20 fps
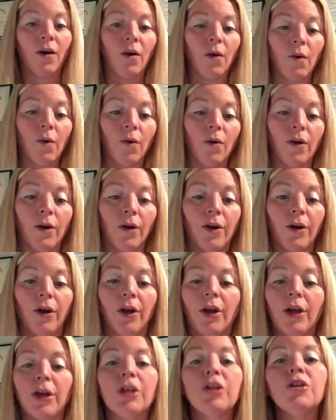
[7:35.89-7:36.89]
Or
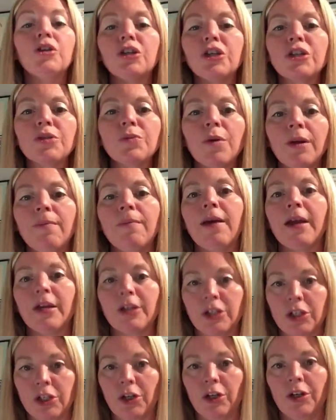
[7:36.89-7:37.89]
you just want to make
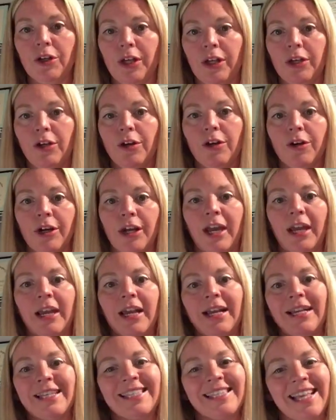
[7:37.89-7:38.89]
sure that you're creating
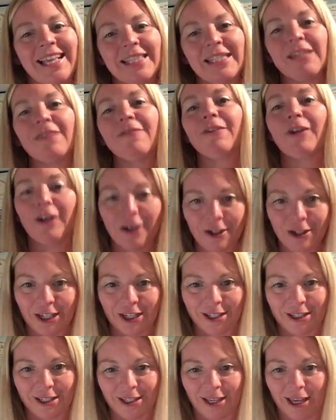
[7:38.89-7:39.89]
a sense of
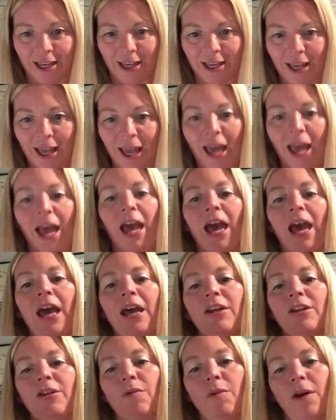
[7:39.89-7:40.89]
urgency,
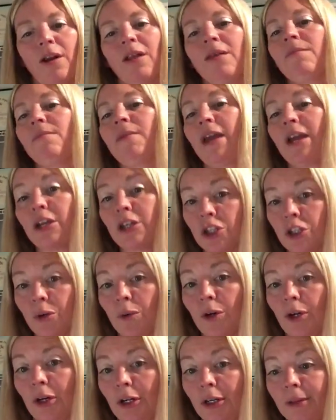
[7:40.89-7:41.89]
and you want to make
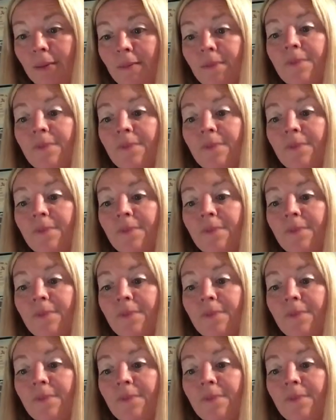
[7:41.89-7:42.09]
sure